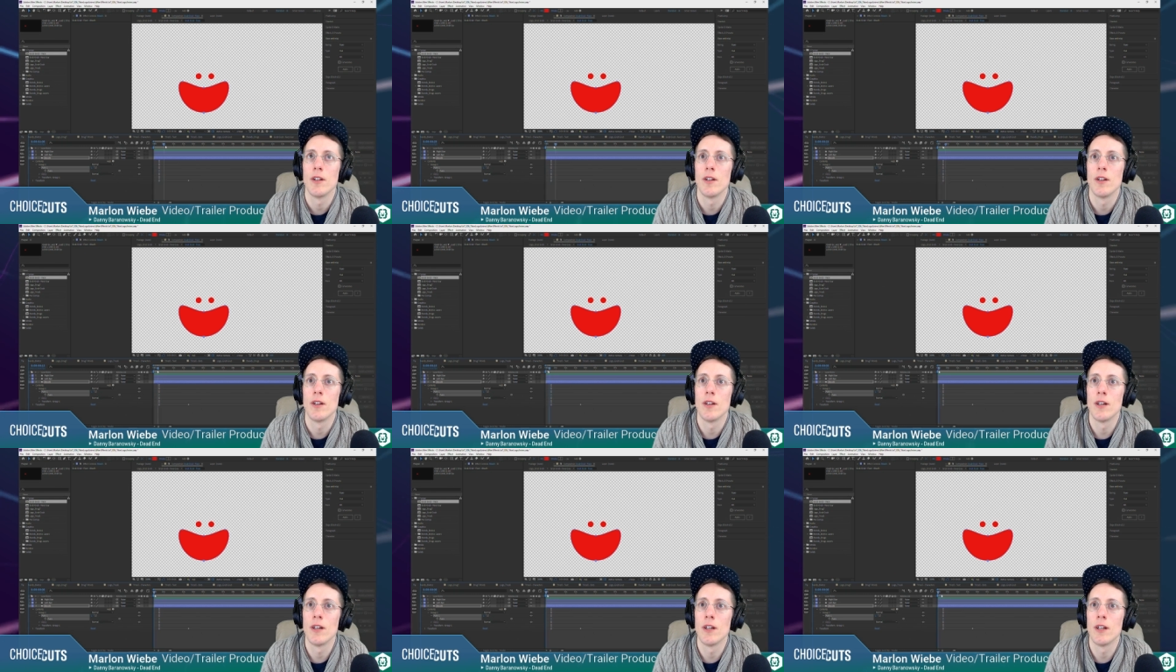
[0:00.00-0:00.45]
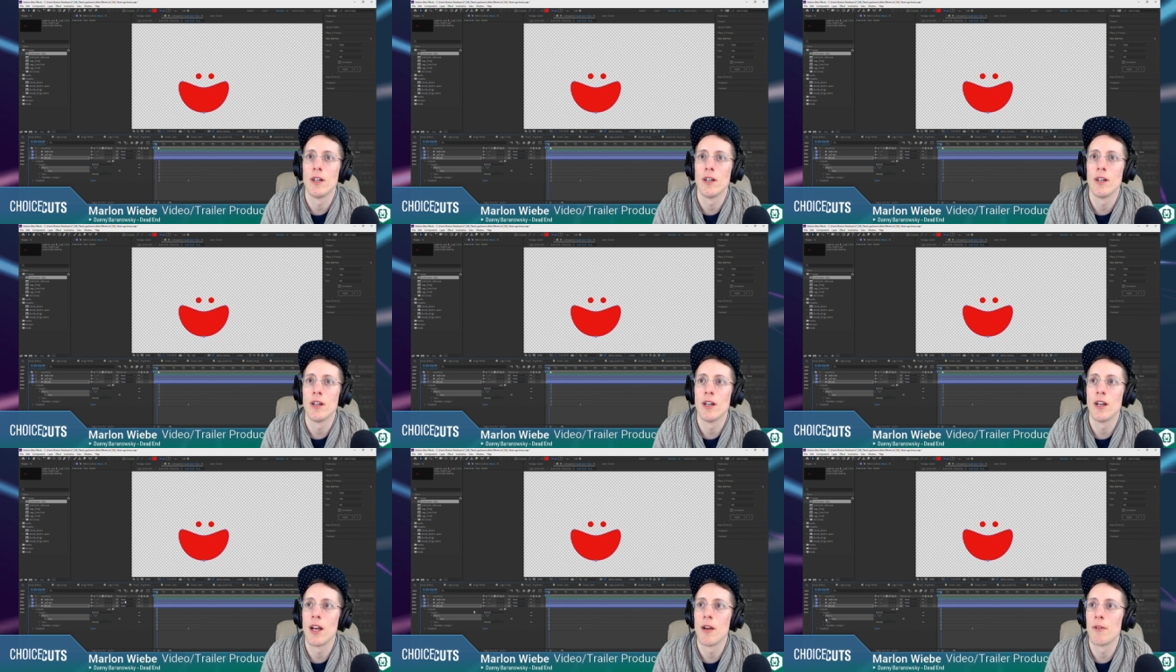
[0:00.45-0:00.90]

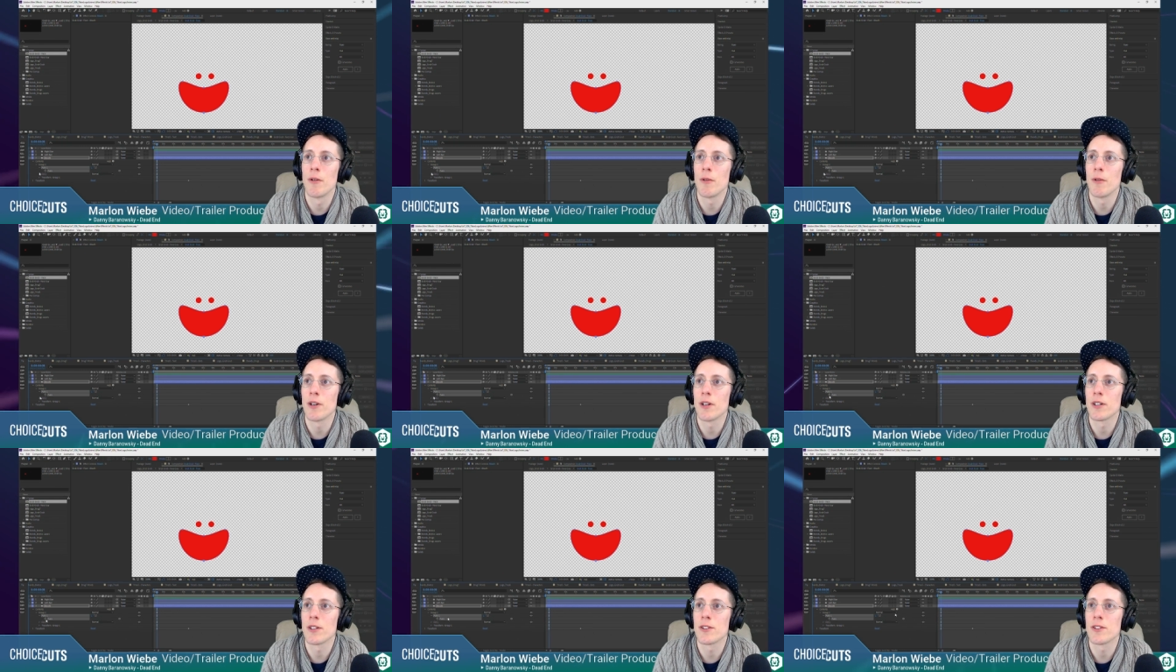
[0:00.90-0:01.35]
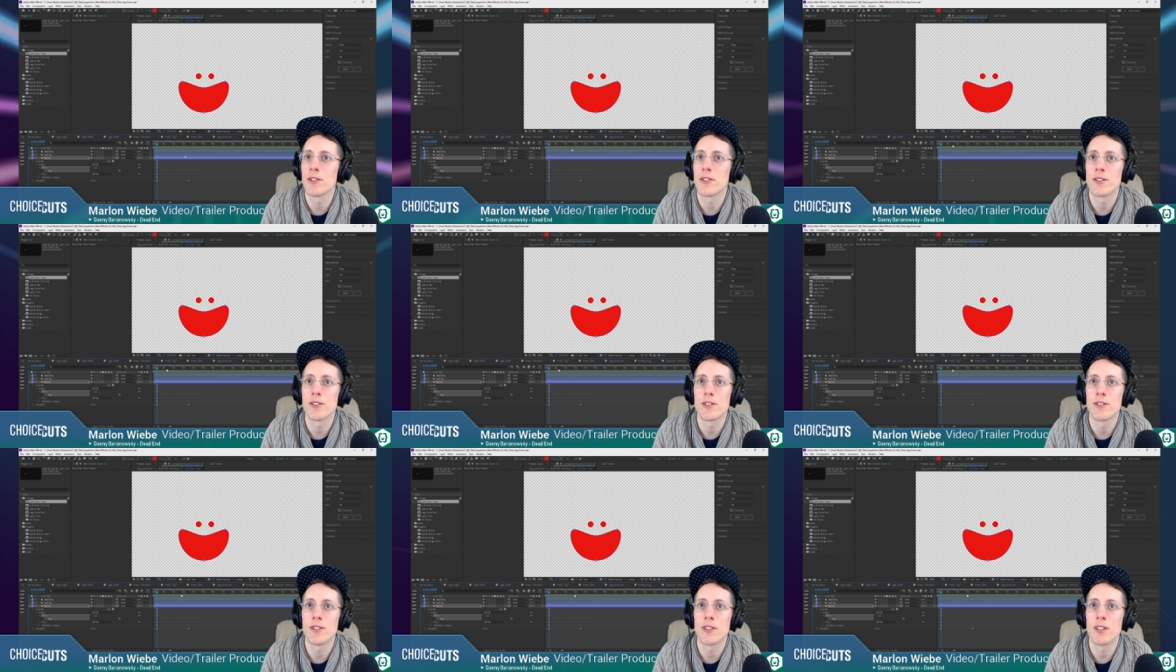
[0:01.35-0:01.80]
And we want to
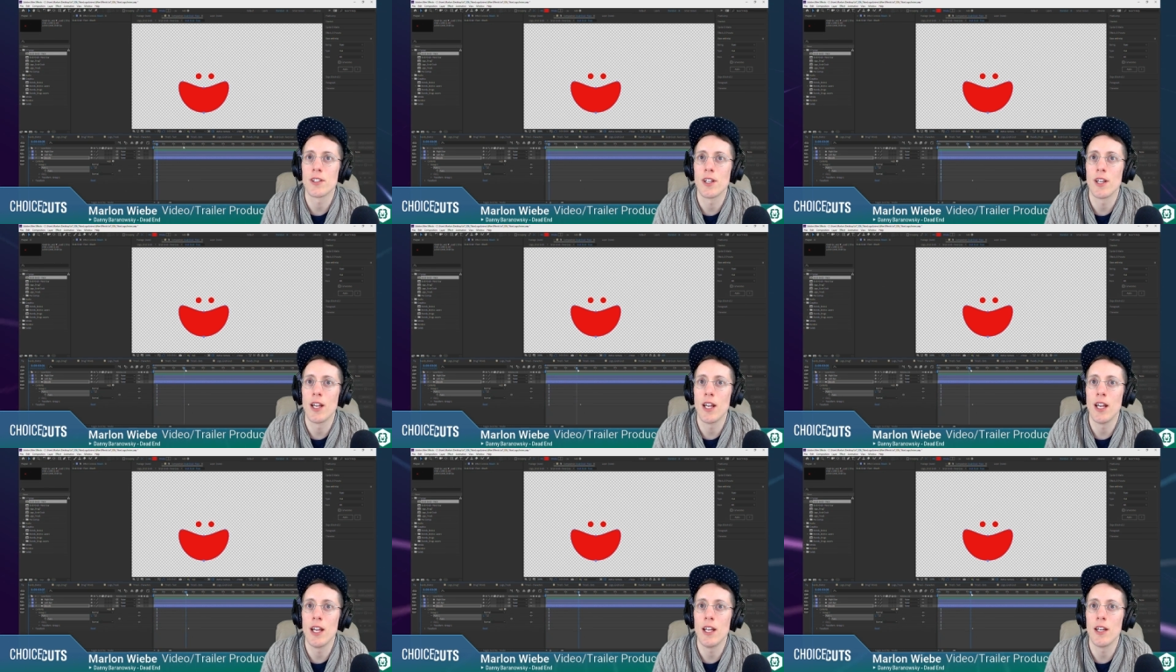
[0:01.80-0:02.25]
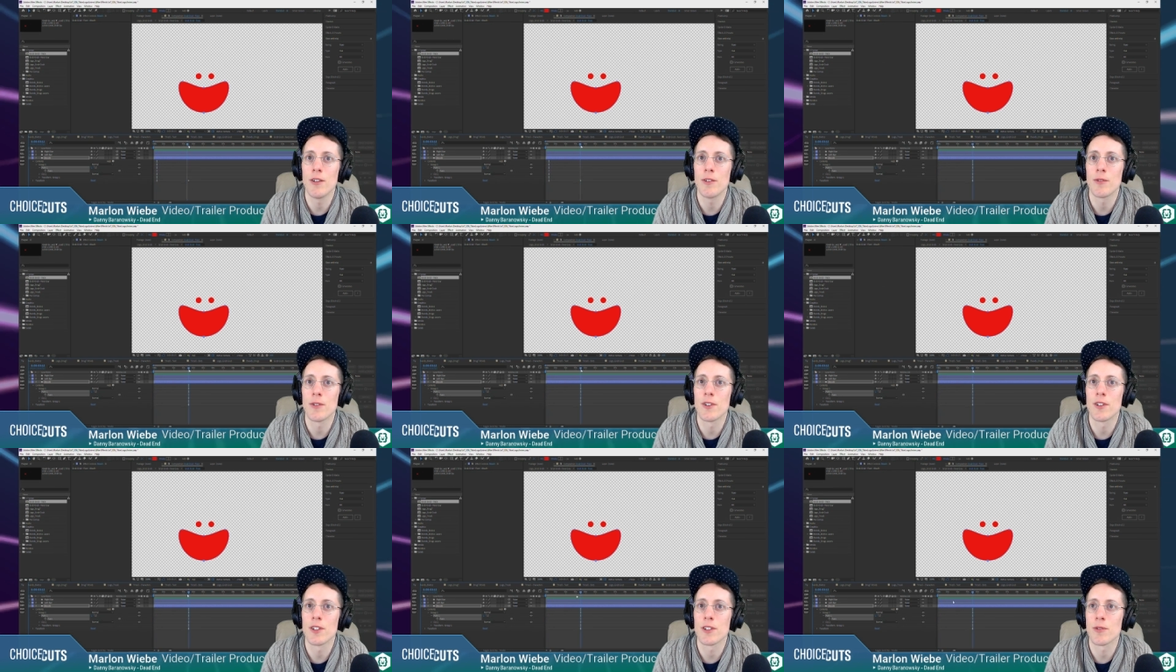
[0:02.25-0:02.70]
end
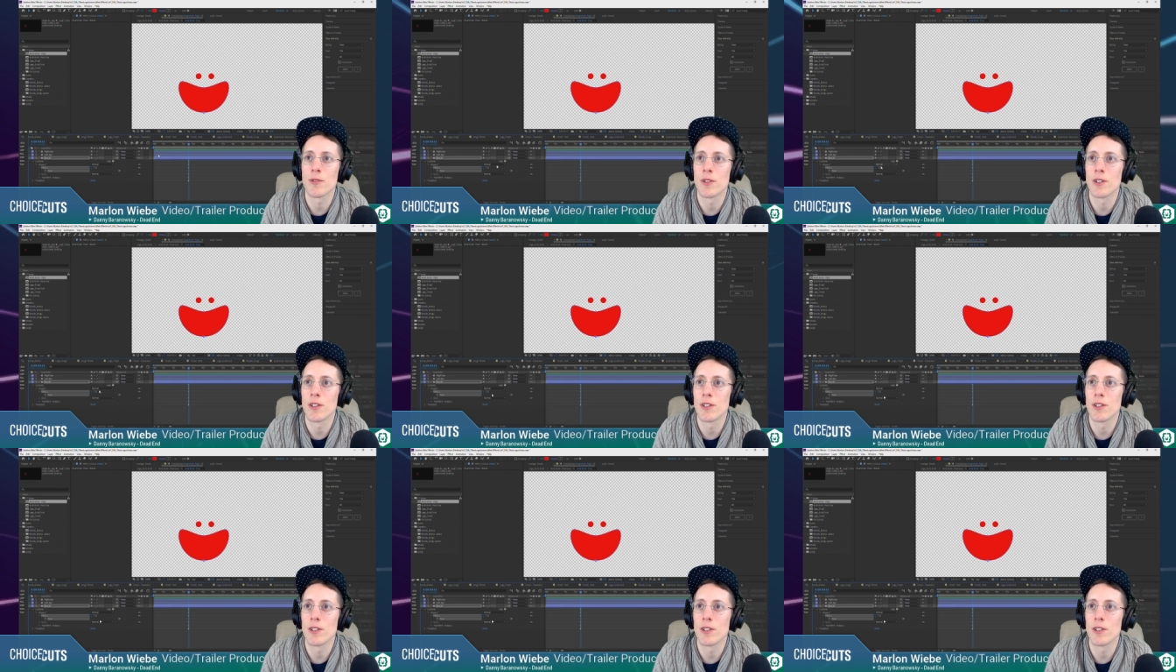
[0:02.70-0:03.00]
with this one.